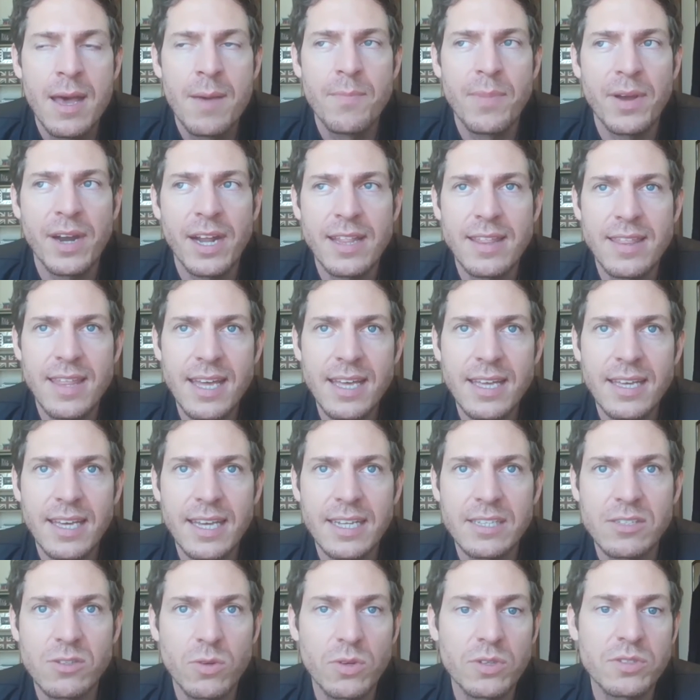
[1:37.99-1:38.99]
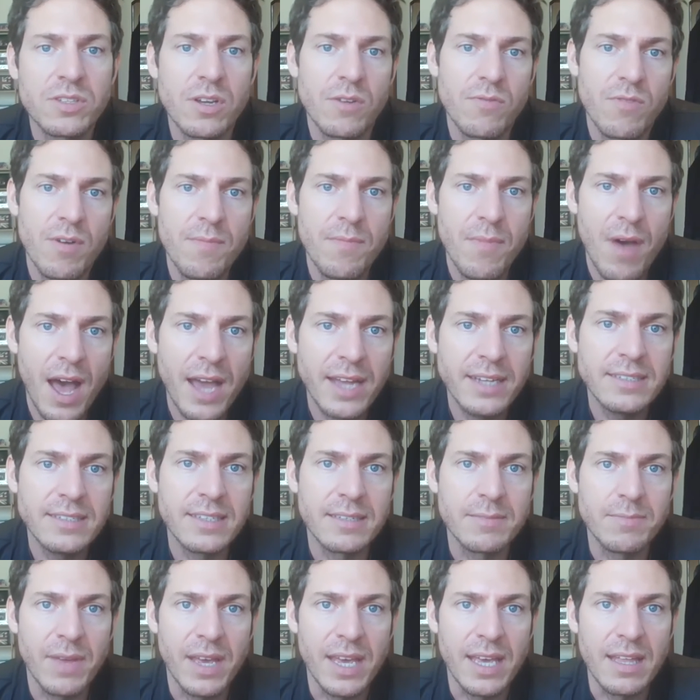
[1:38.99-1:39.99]
But I think it's also
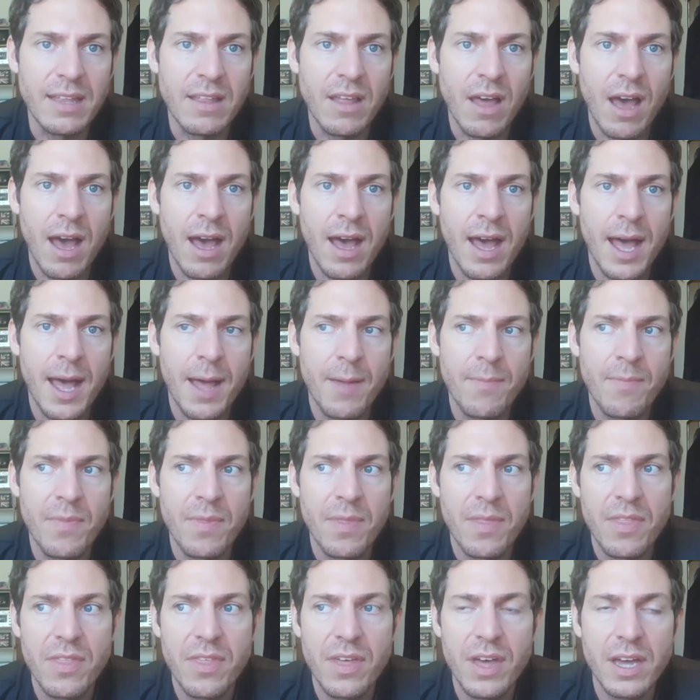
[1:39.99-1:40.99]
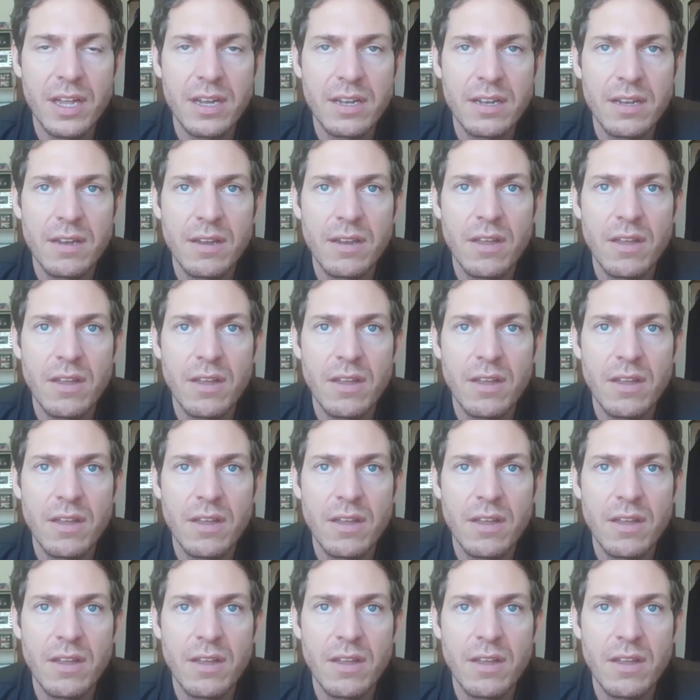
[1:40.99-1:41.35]
reminded me that